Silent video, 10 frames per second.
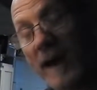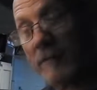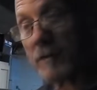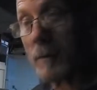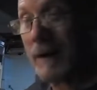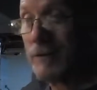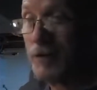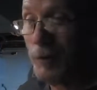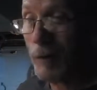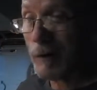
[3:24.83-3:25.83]
after about
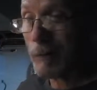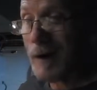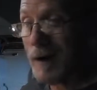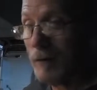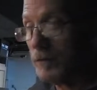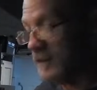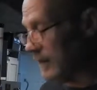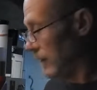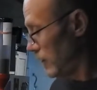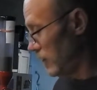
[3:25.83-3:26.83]
200 rounds
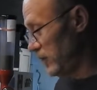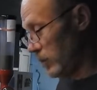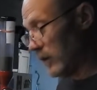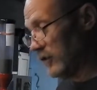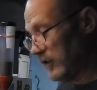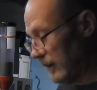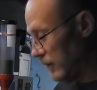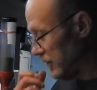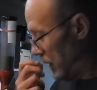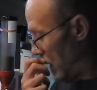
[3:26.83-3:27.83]
or 200
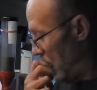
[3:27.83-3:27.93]
shells,